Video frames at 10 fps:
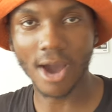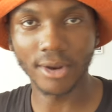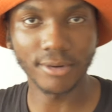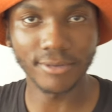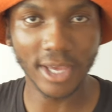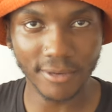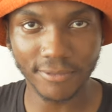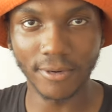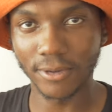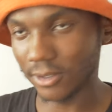out of
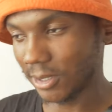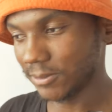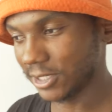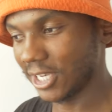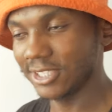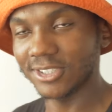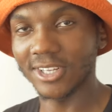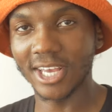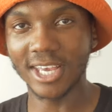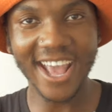info, you know what I'm saying? So
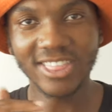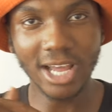like, hit